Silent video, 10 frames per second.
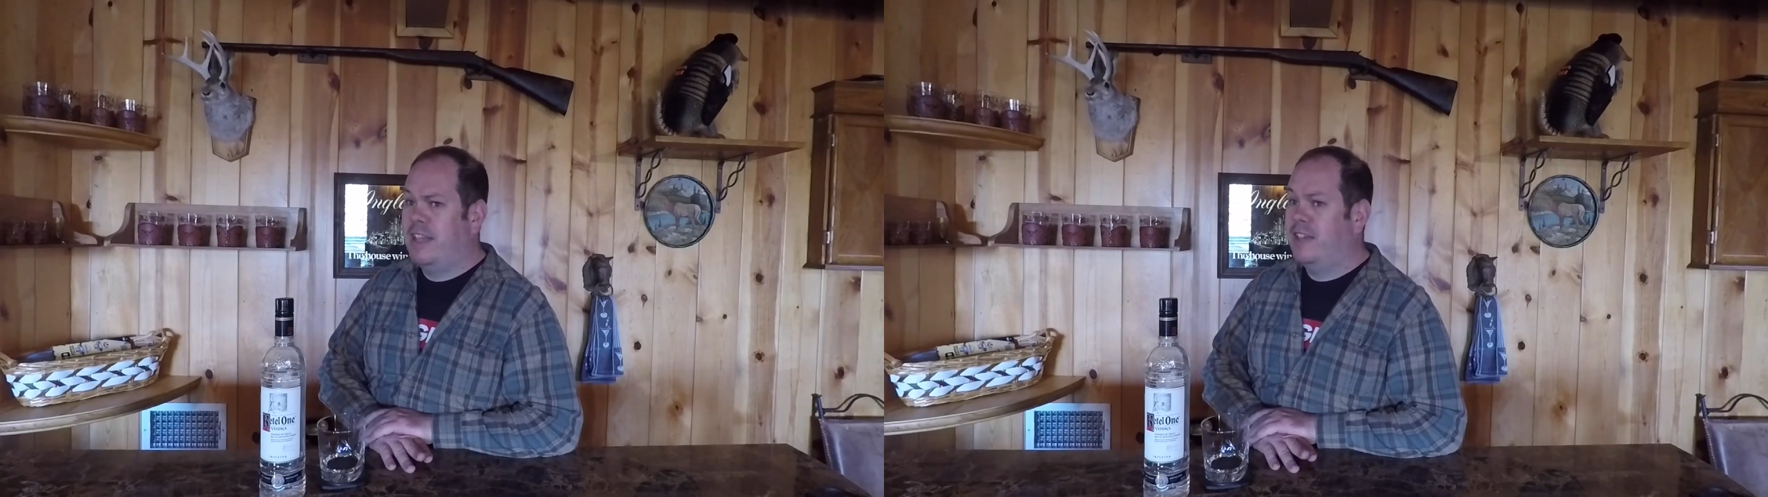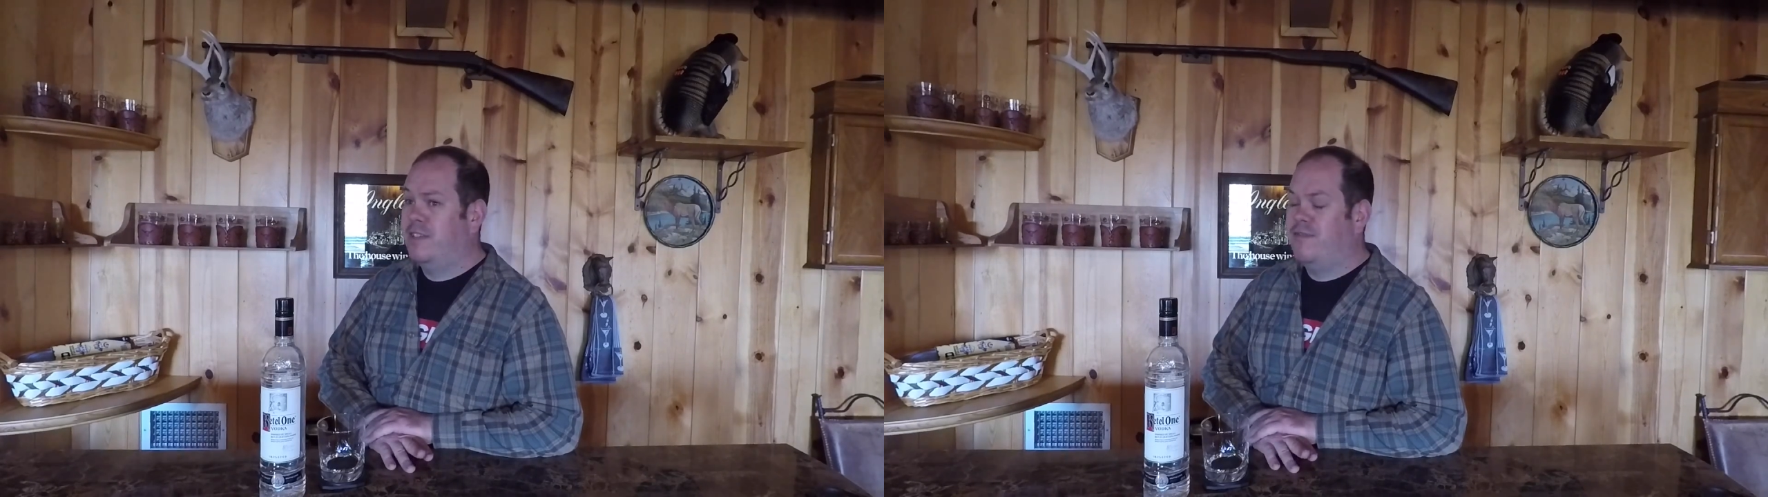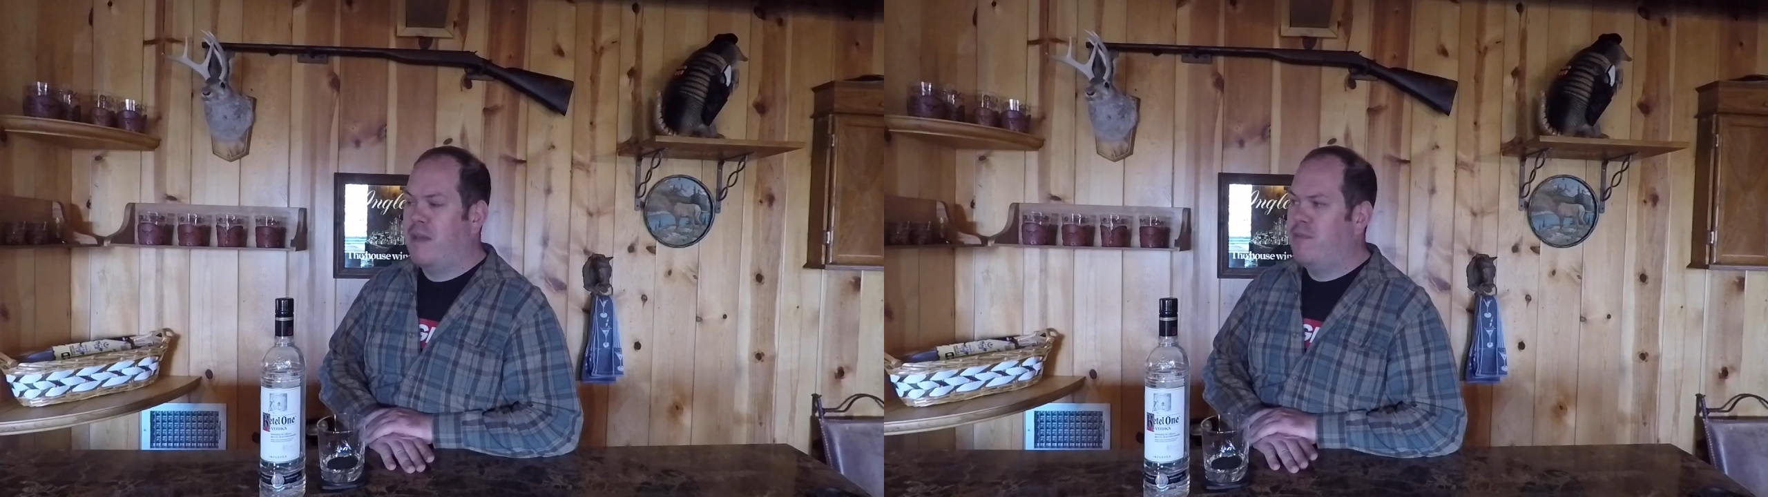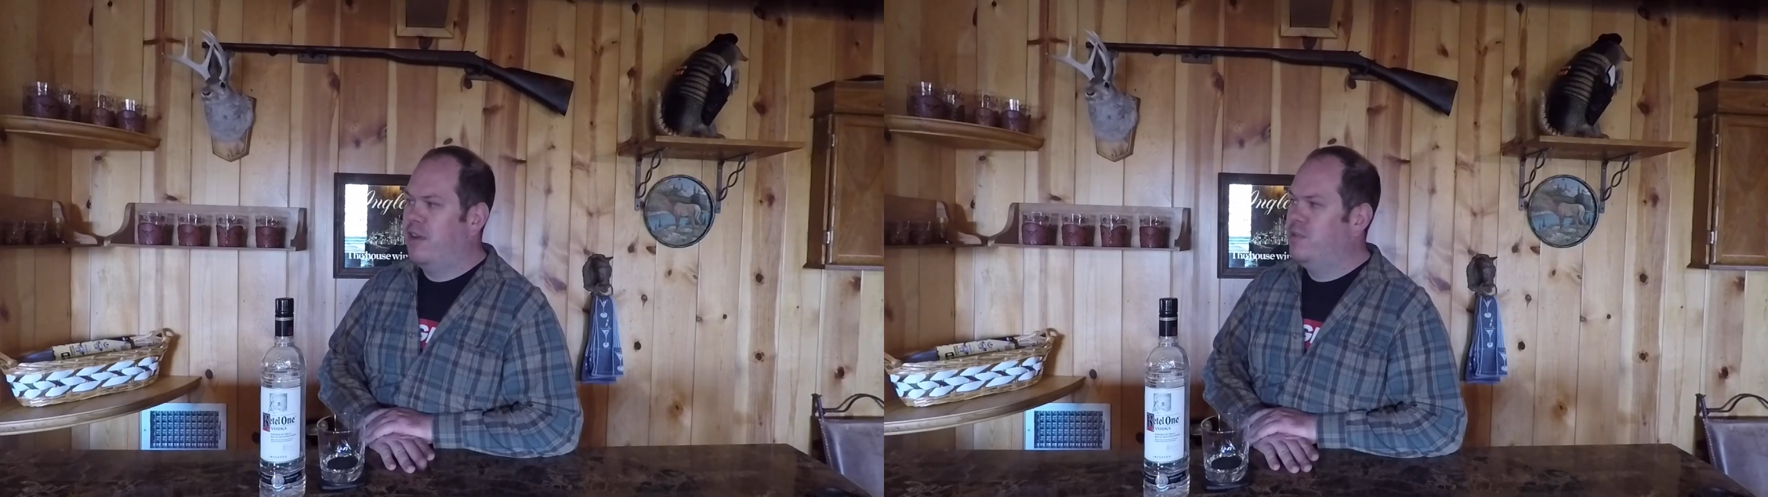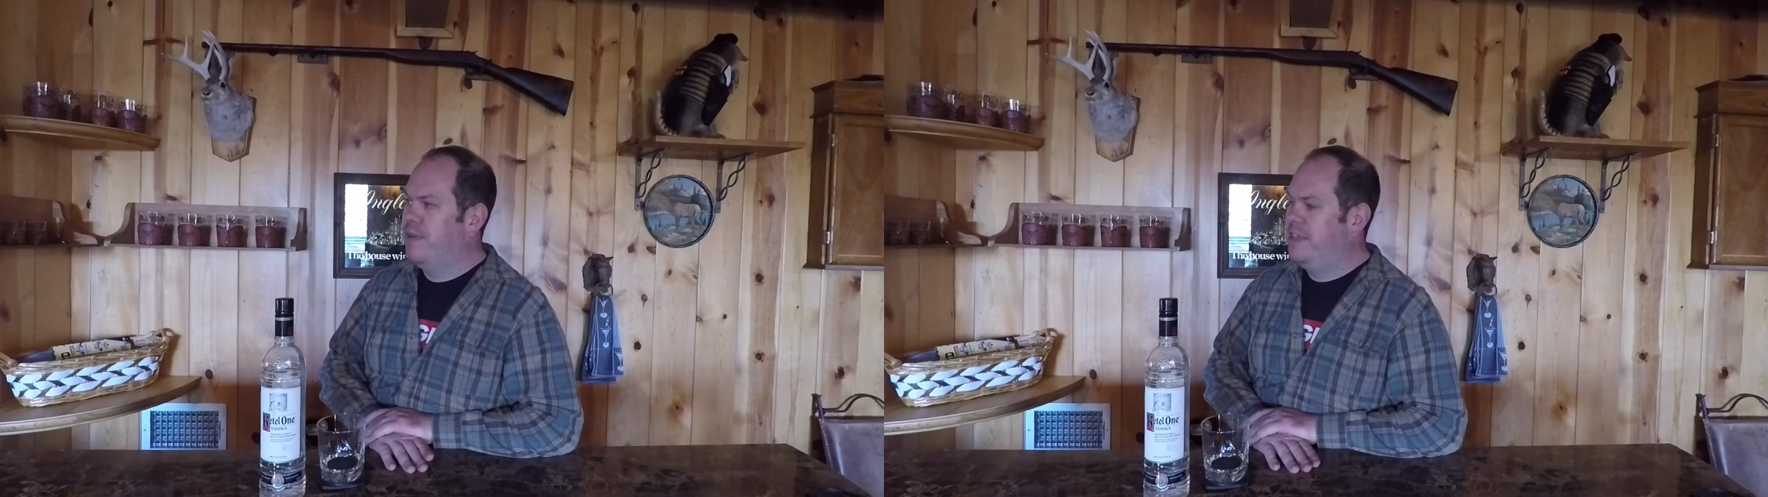as of
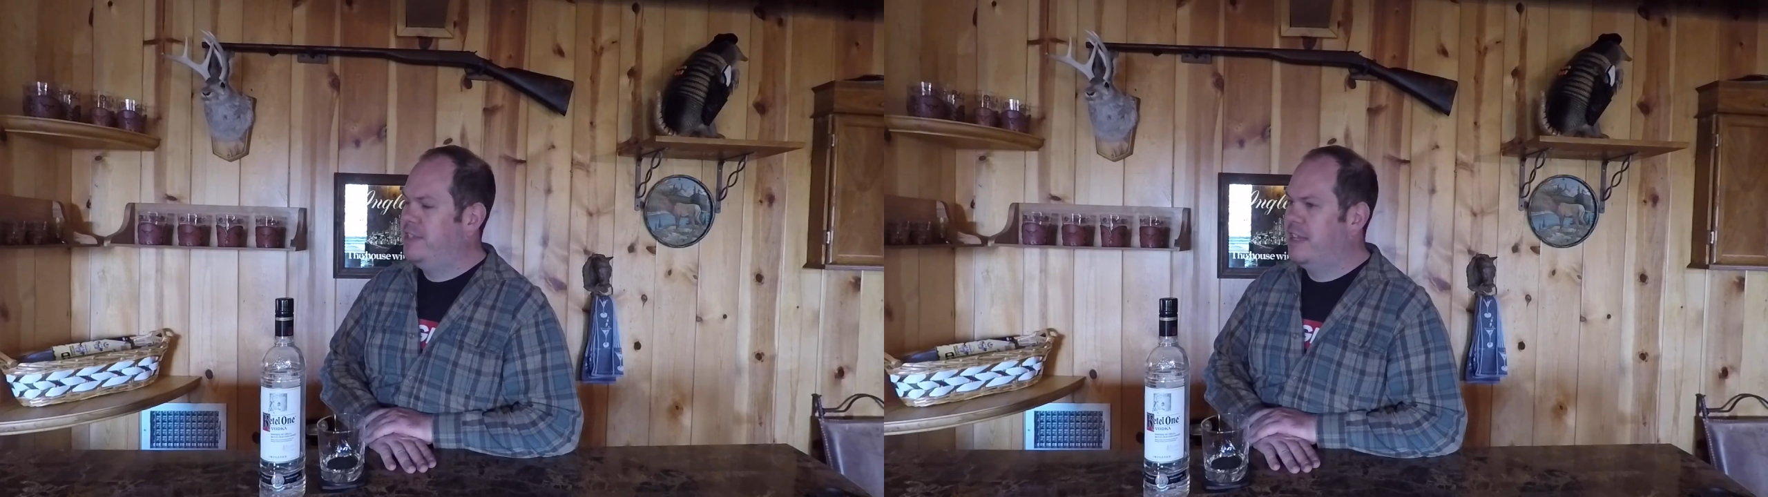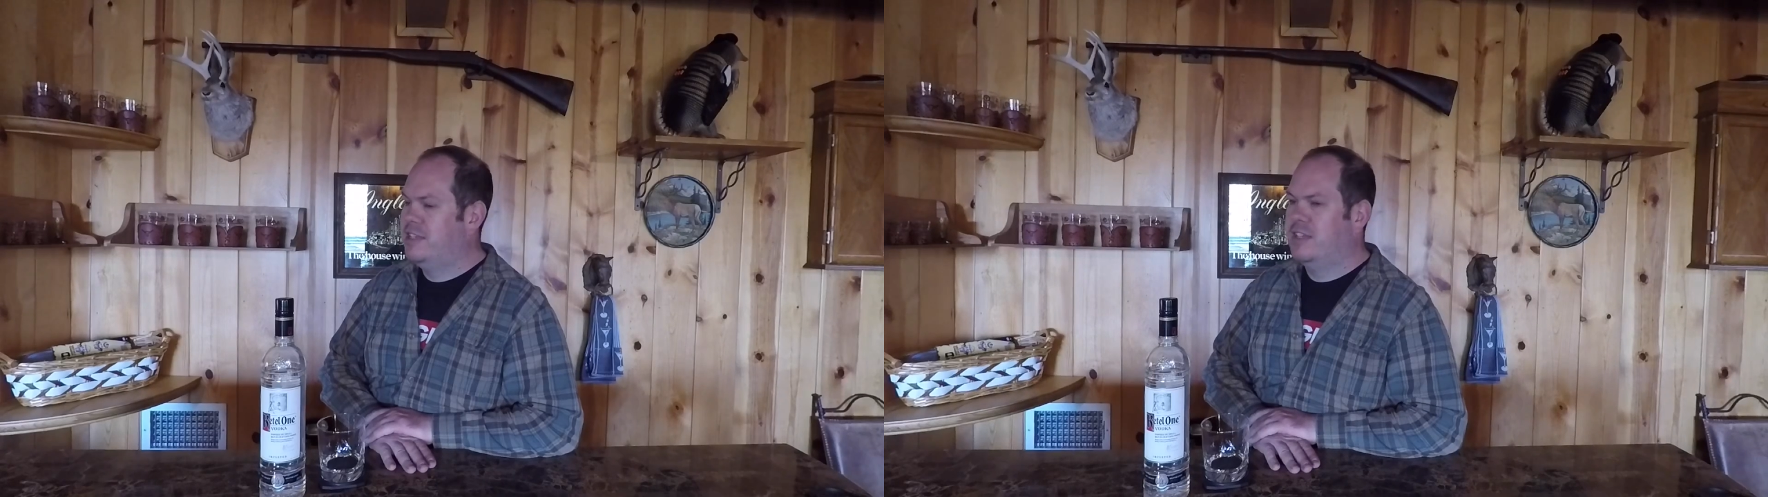February 26th,